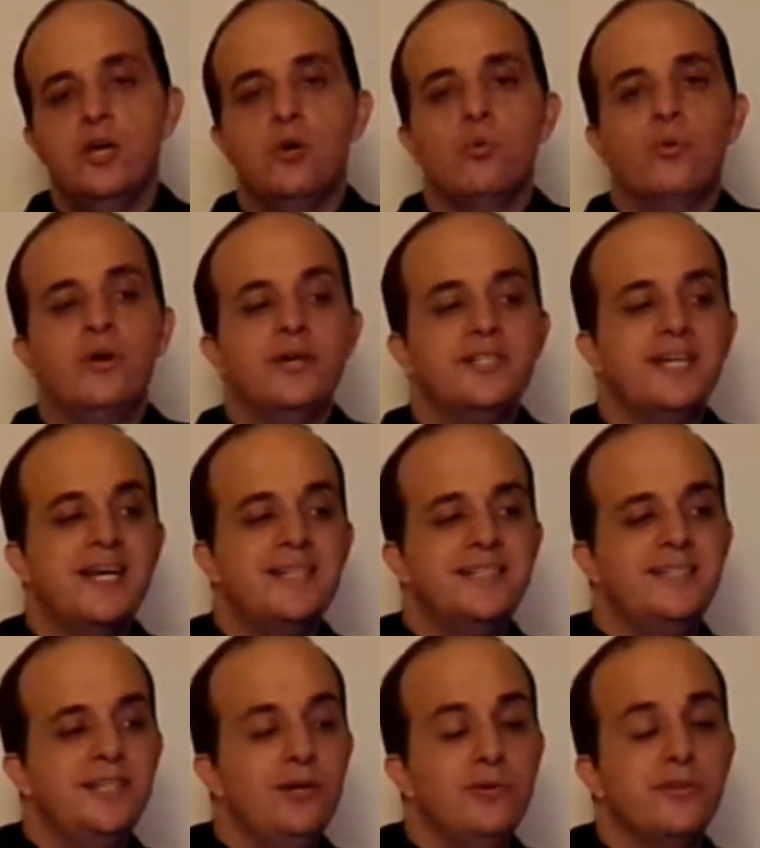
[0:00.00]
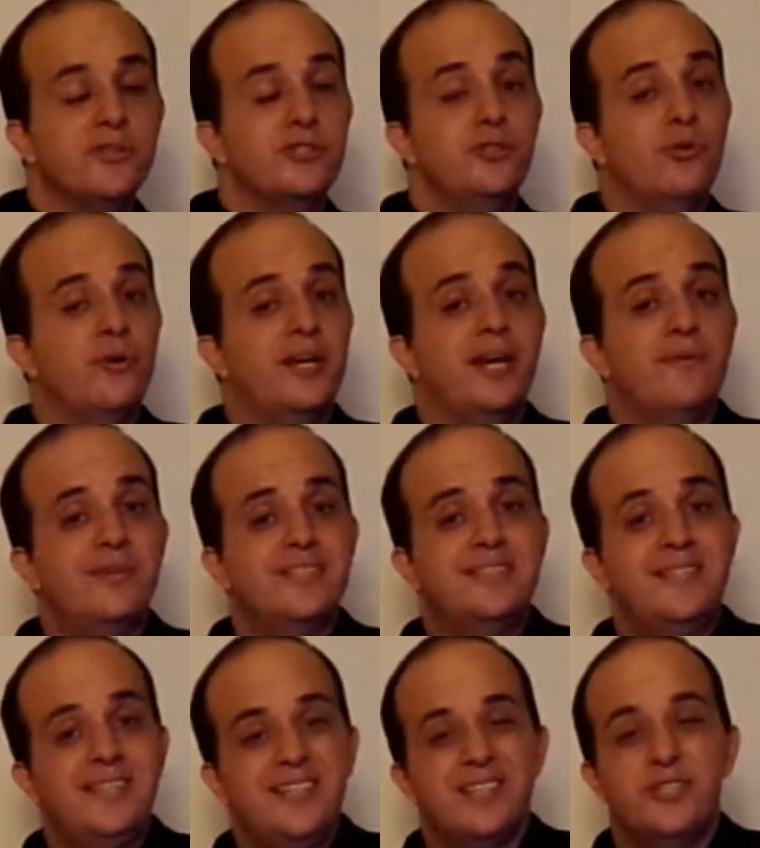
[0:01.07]
Whereas SEO, there's no
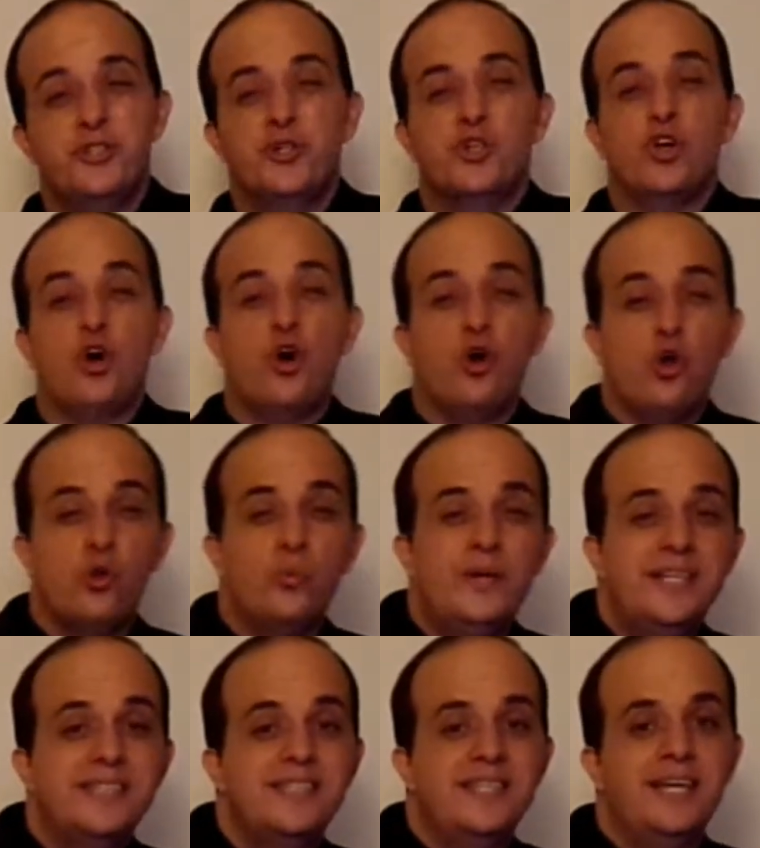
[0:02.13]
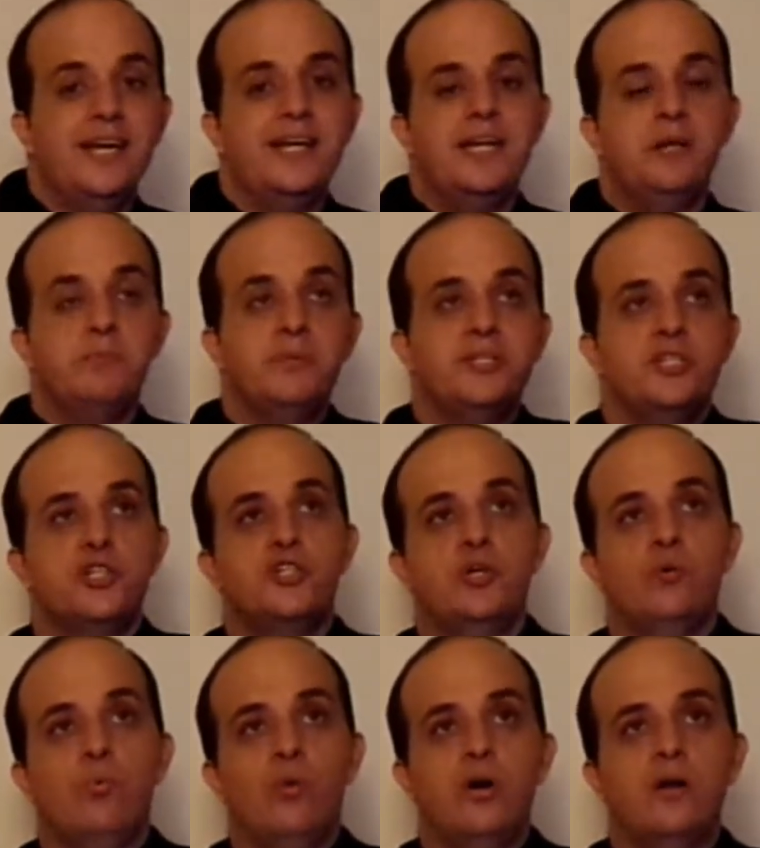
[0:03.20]
guarantee that you could always get in
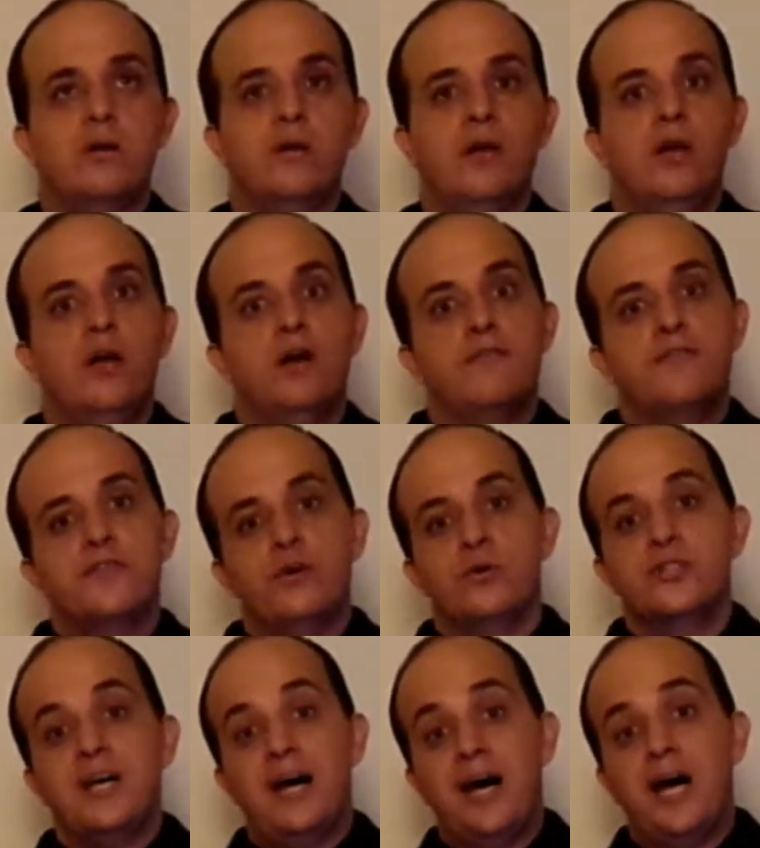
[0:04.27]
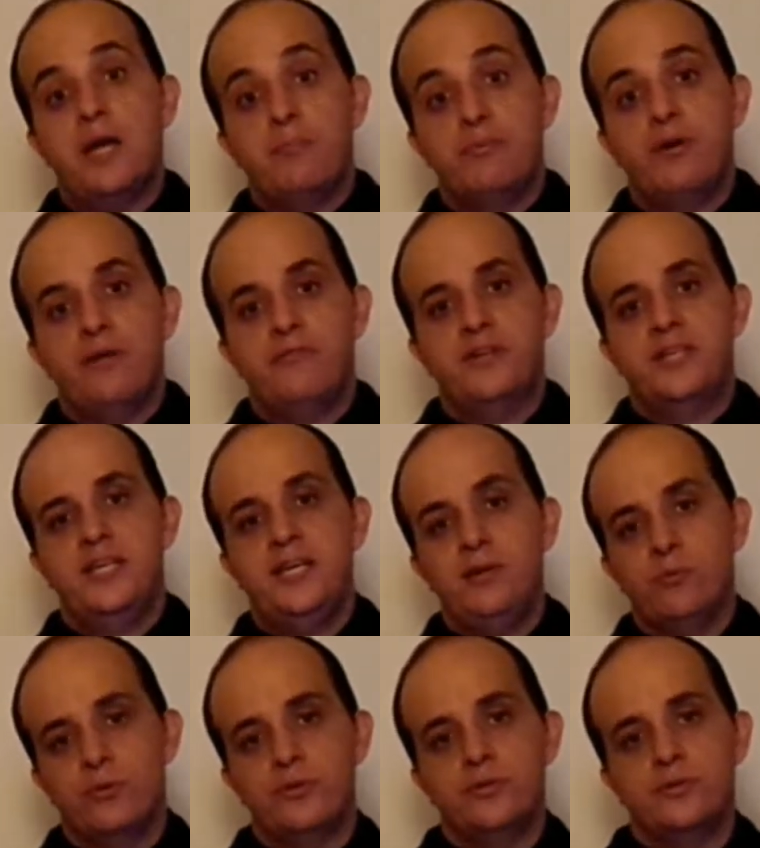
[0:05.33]
position 1 for those high profit
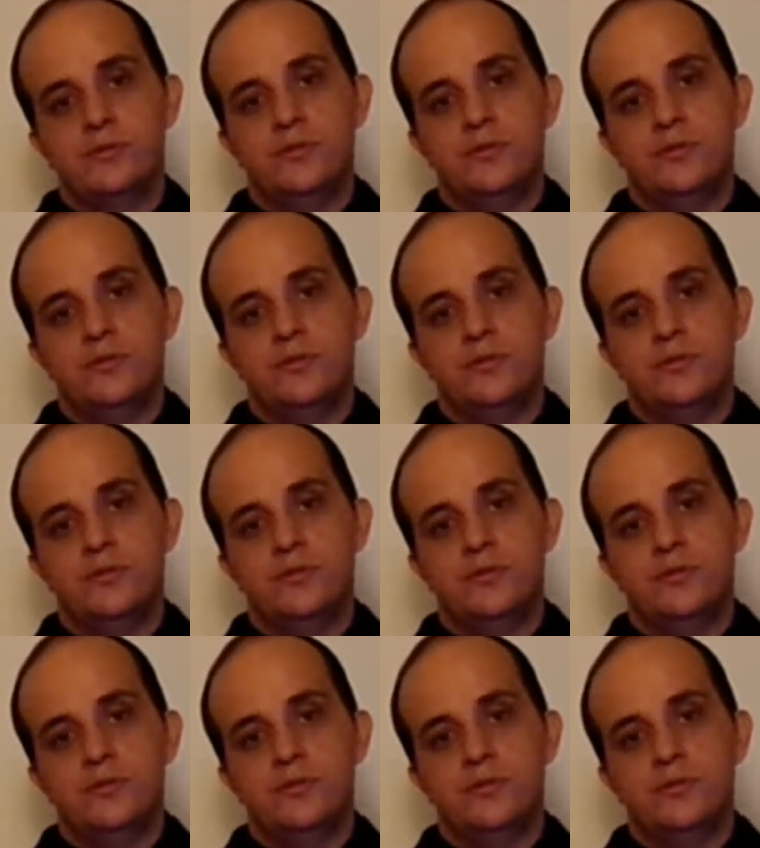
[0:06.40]
keywords.